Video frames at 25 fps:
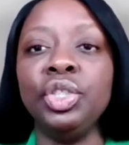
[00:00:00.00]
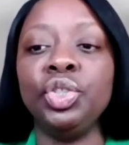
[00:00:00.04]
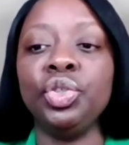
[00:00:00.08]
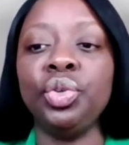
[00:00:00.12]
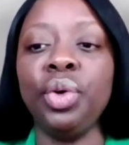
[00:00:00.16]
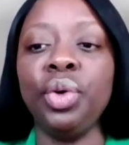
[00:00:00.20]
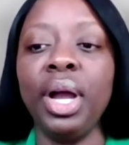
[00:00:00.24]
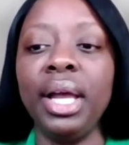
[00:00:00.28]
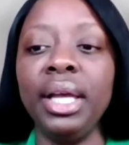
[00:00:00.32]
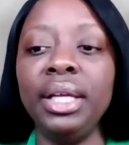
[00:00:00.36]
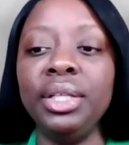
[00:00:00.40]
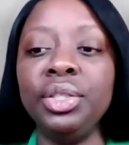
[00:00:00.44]

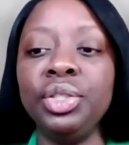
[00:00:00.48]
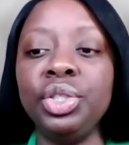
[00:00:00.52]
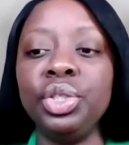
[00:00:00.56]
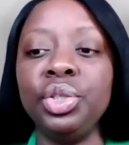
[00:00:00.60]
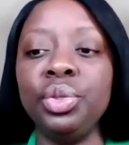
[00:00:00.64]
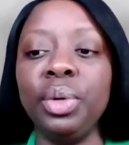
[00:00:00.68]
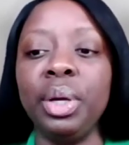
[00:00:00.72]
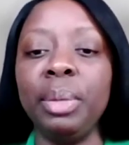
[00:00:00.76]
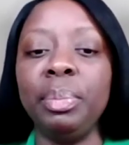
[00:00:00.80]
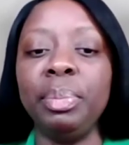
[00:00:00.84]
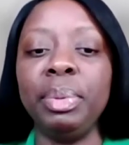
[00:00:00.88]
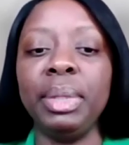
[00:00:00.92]
trying
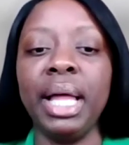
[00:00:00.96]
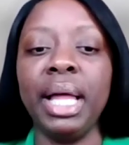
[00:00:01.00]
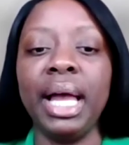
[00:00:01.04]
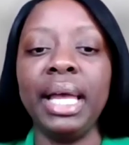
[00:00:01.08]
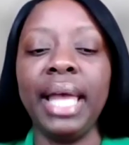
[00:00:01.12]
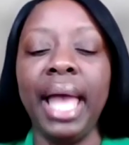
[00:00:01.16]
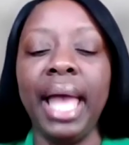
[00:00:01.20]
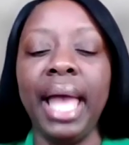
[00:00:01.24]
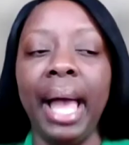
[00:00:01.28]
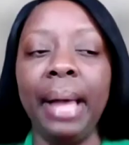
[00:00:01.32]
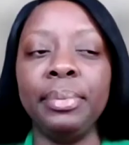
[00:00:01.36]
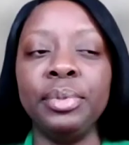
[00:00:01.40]
to
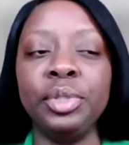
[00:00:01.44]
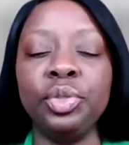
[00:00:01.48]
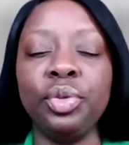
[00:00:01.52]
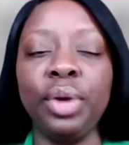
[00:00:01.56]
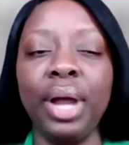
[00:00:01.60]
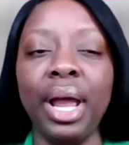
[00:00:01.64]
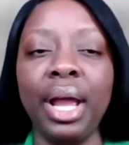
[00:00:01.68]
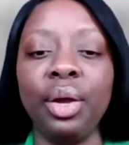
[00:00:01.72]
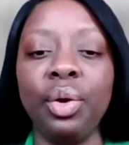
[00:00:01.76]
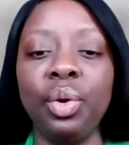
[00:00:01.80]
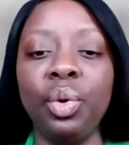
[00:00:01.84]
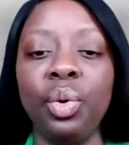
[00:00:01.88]
apply
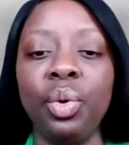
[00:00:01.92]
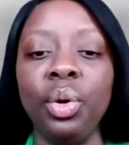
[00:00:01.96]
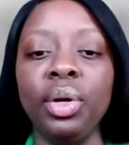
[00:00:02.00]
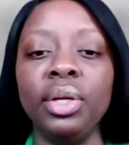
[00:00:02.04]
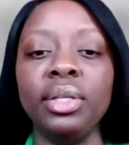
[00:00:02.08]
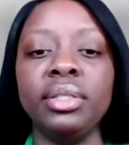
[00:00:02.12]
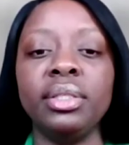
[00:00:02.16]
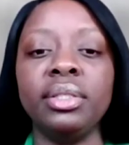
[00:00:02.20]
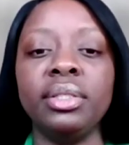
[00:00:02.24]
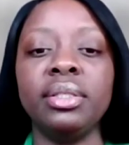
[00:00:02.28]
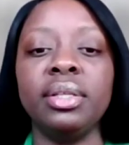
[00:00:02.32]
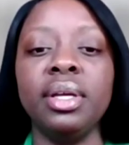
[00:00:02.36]
abstract
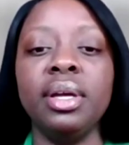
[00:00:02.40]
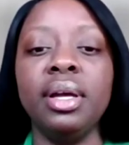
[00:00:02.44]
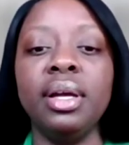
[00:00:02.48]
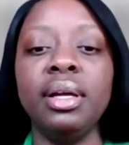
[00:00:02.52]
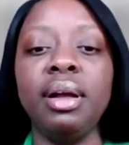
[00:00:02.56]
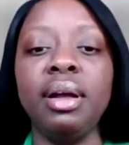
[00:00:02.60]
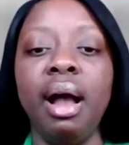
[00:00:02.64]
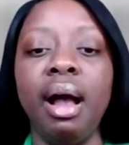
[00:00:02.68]
course